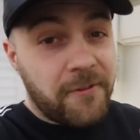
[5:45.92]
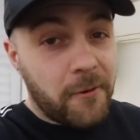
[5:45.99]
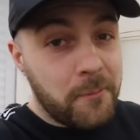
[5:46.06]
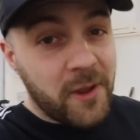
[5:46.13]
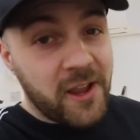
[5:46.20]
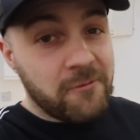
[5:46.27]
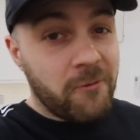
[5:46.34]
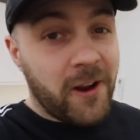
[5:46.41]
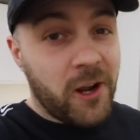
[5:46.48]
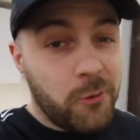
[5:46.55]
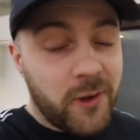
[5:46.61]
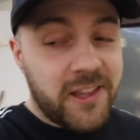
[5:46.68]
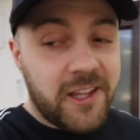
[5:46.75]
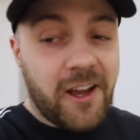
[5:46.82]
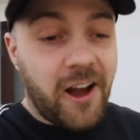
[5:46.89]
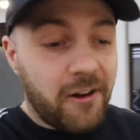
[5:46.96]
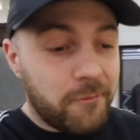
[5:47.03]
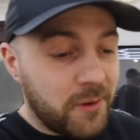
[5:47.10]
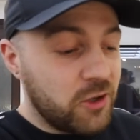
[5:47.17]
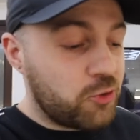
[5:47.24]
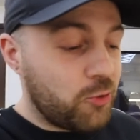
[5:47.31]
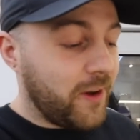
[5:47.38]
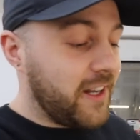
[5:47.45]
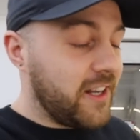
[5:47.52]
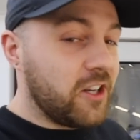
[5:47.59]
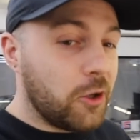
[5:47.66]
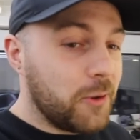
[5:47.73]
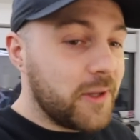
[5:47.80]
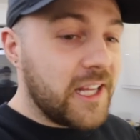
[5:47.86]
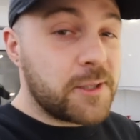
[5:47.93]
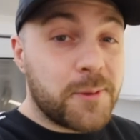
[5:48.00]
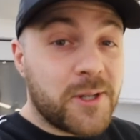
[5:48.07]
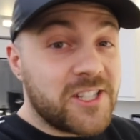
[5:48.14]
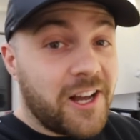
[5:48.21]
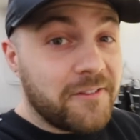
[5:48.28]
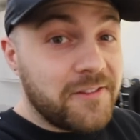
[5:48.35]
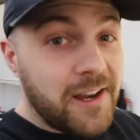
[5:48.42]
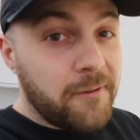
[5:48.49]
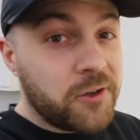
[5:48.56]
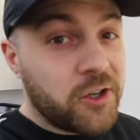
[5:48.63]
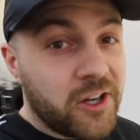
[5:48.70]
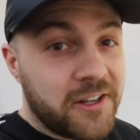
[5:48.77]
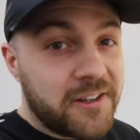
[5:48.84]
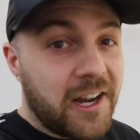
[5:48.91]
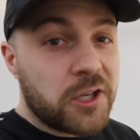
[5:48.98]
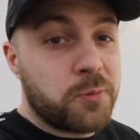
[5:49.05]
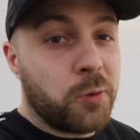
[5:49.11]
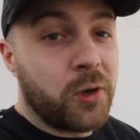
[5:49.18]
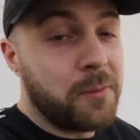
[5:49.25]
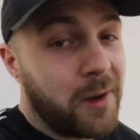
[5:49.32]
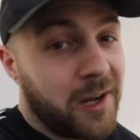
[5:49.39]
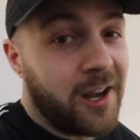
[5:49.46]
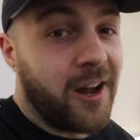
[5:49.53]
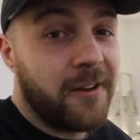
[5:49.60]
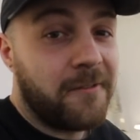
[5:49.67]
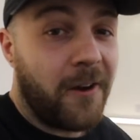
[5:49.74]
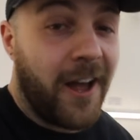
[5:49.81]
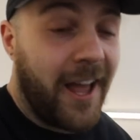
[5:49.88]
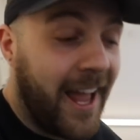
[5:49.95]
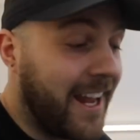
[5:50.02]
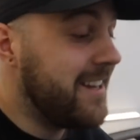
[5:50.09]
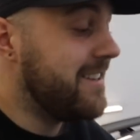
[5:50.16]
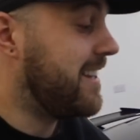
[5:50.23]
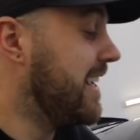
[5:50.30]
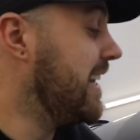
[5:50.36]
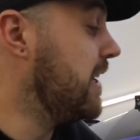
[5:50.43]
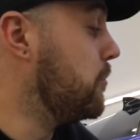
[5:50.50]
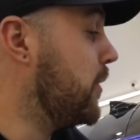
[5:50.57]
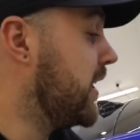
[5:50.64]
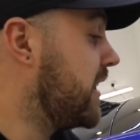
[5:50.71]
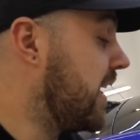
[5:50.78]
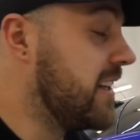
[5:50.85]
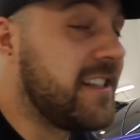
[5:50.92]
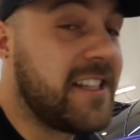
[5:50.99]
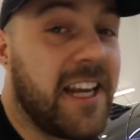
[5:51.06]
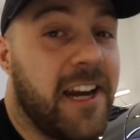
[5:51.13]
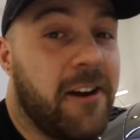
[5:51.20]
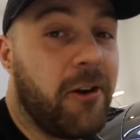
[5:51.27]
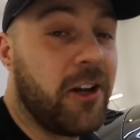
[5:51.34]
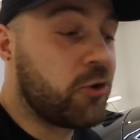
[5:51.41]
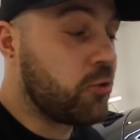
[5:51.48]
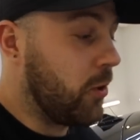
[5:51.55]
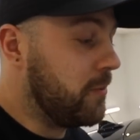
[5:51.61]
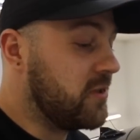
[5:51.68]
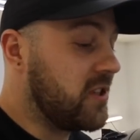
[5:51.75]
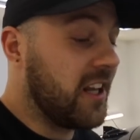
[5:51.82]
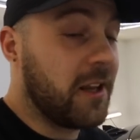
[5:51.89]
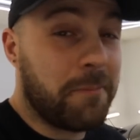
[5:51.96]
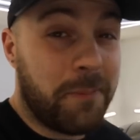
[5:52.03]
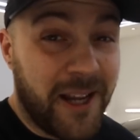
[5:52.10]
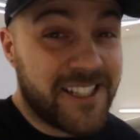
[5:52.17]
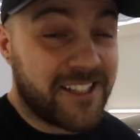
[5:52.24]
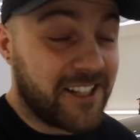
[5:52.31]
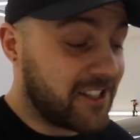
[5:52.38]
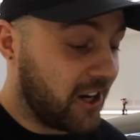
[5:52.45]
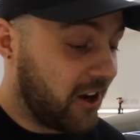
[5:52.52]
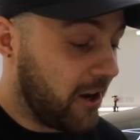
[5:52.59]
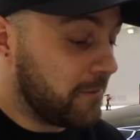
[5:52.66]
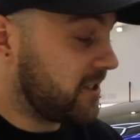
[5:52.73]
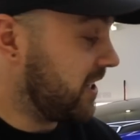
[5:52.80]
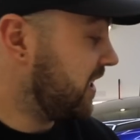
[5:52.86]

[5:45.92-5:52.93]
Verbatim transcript: If I'm being real with you, I've been dreading doing this because I've never done a dashboard in my life. I hate dealing with interior trims at the best of times,